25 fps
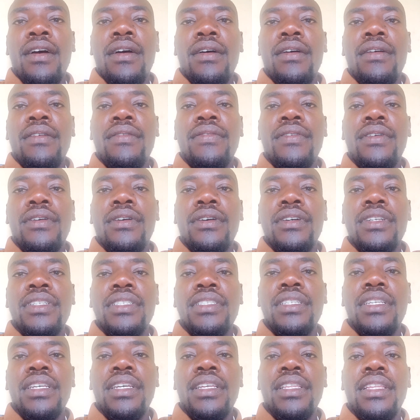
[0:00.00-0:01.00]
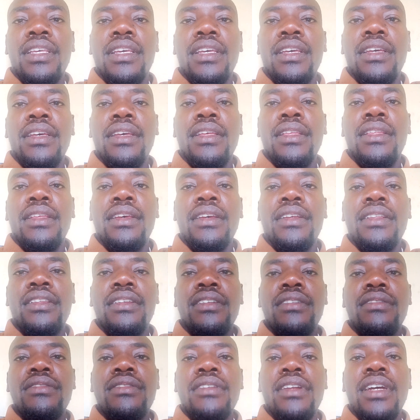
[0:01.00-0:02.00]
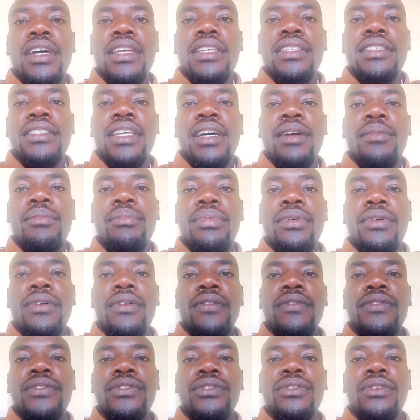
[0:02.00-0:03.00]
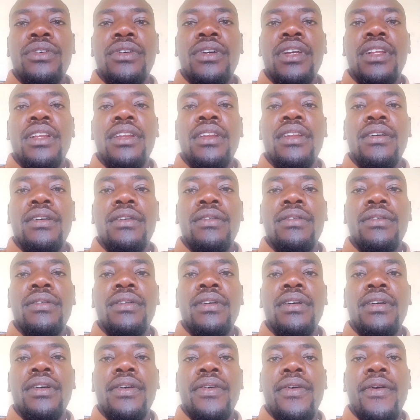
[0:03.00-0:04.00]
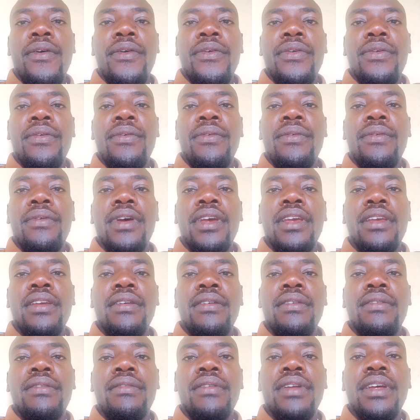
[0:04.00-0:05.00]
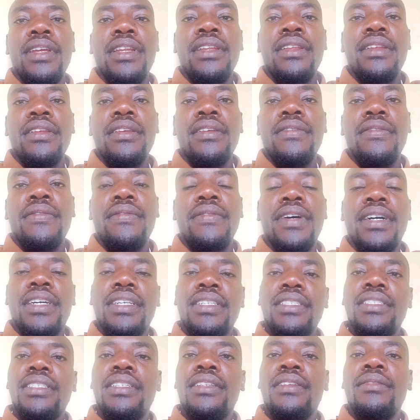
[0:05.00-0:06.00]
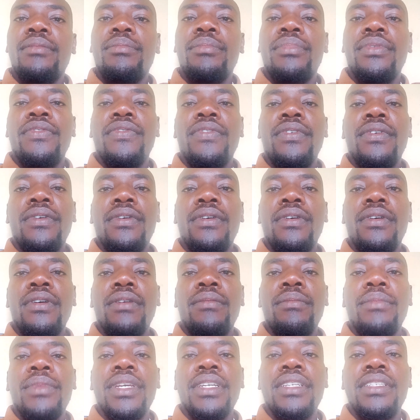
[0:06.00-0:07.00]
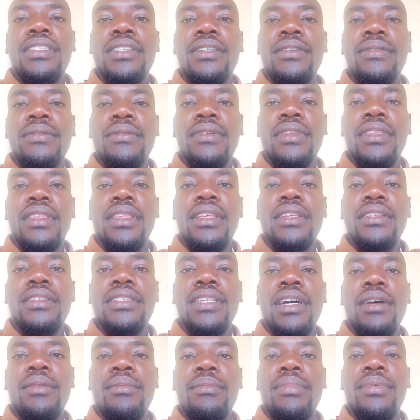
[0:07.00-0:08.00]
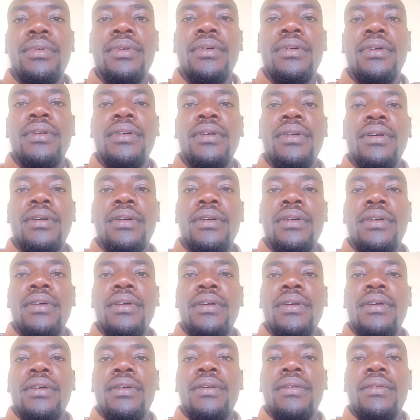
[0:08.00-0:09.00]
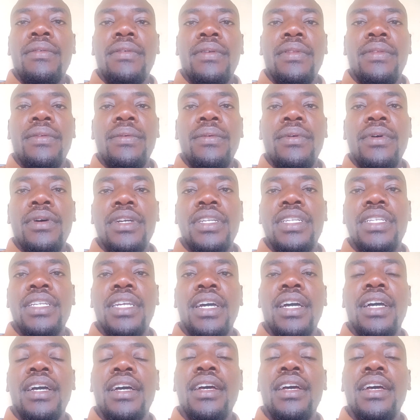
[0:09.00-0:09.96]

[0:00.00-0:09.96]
Of course, the dry sample of soil you weigh already first before mixing with the sample with water.